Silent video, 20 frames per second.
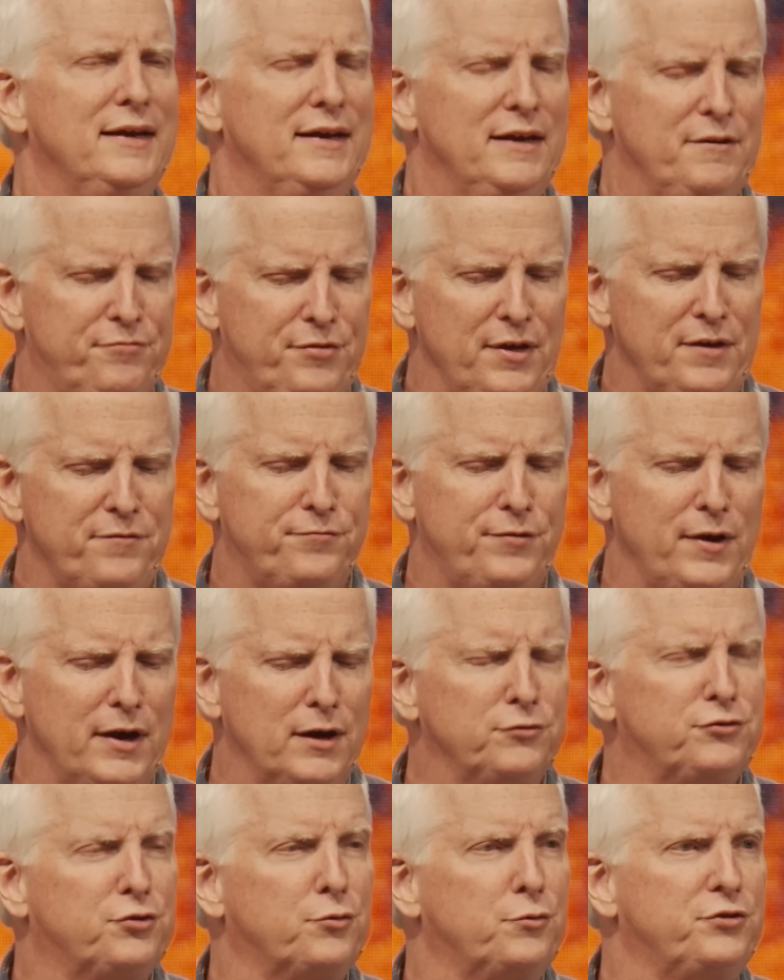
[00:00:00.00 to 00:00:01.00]
if they
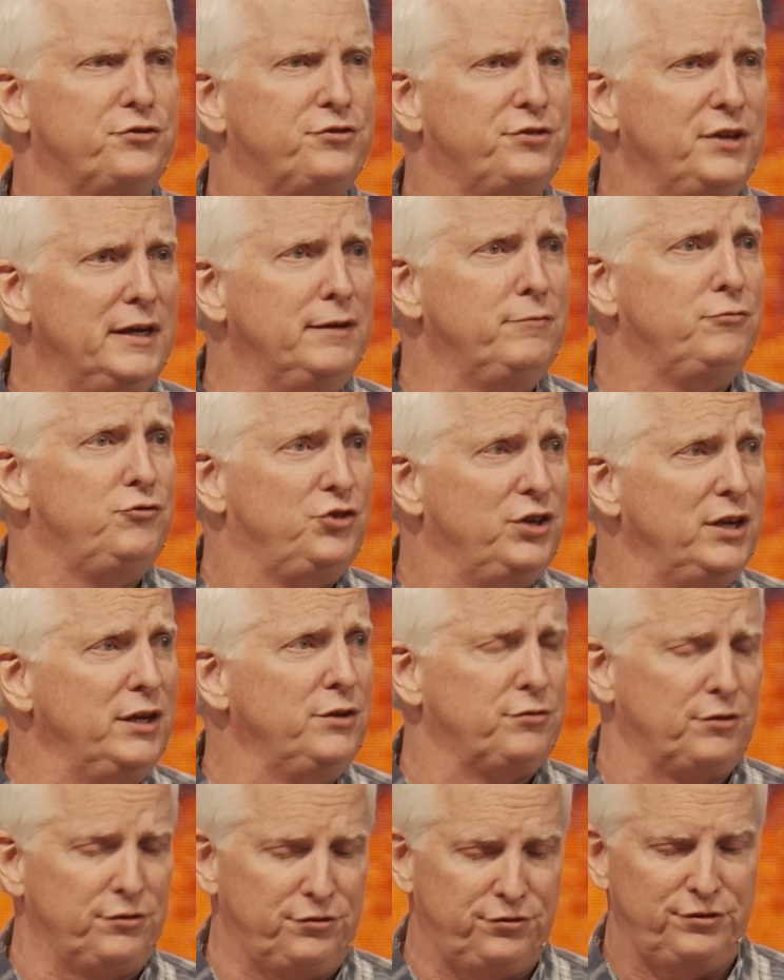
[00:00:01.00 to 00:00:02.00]
fail to receive
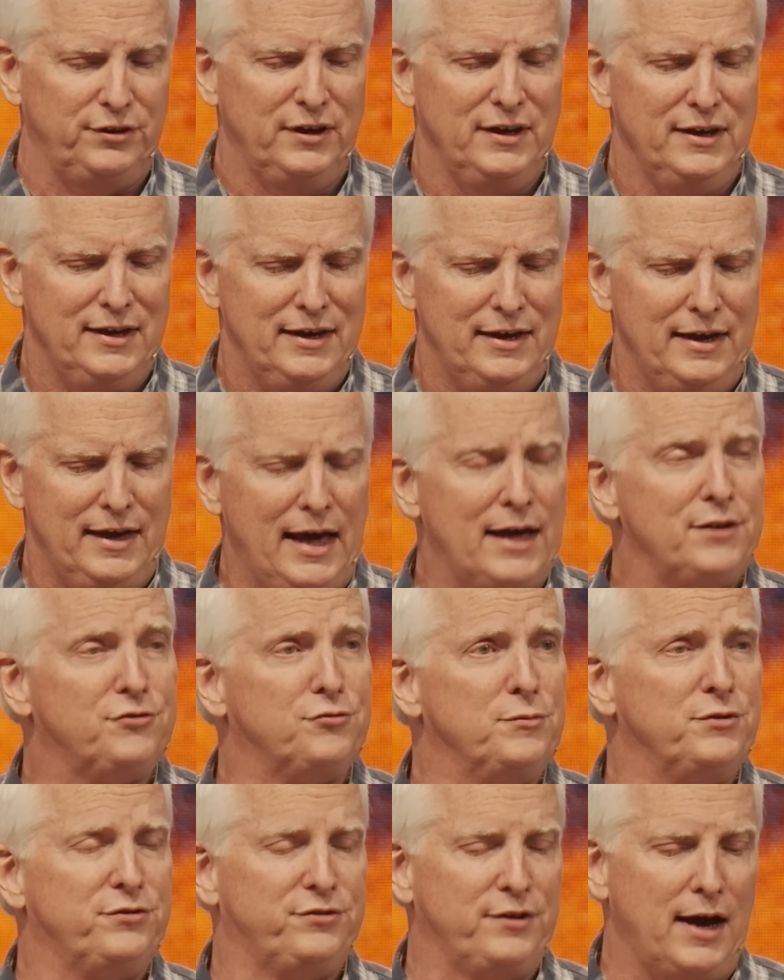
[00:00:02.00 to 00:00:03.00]
Jesus
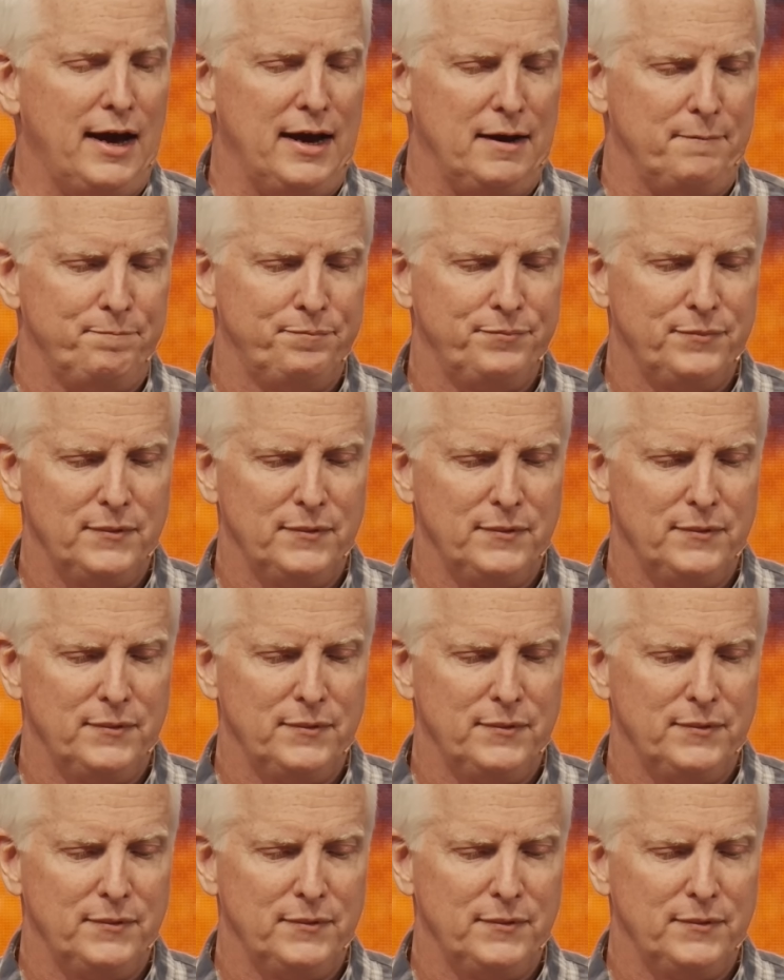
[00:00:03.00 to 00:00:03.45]
as Messiah.